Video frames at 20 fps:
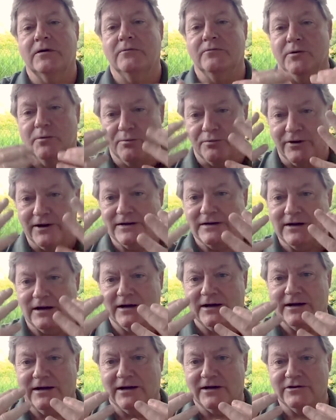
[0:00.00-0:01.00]
But break that
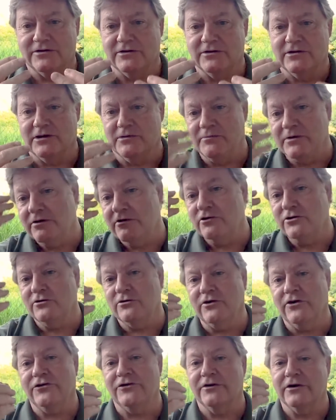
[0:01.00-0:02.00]
connection. Your mirror
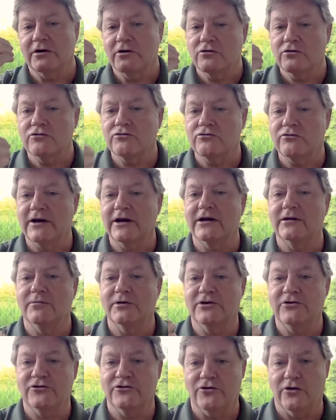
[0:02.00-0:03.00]
neurons are
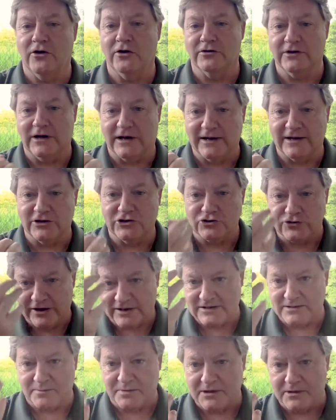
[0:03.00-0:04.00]
incredibly strong, they're like a
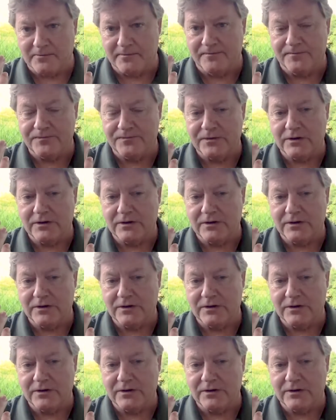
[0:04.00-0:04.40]
tractor beam.